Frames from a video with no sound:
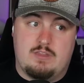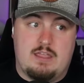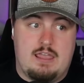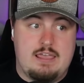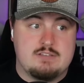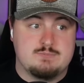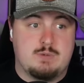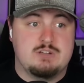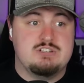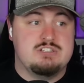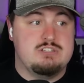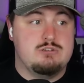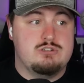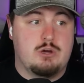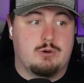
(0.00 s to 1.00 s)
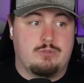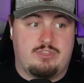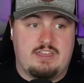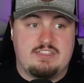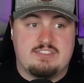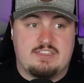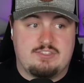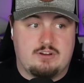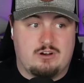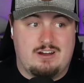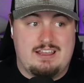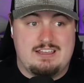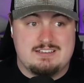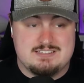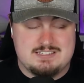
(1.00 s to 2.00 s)
as much as you don't think that
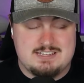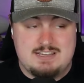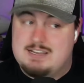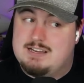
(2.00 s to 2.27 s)
there's